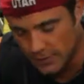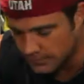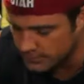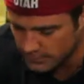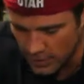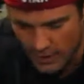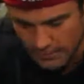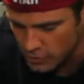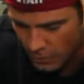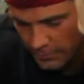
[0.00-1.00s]
And lemon. All
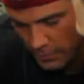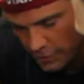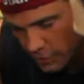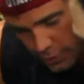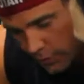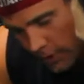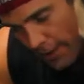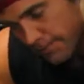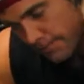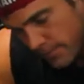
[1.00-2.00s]
right, so you're still doing great.
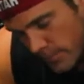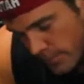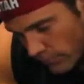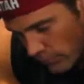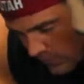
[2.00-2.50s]
All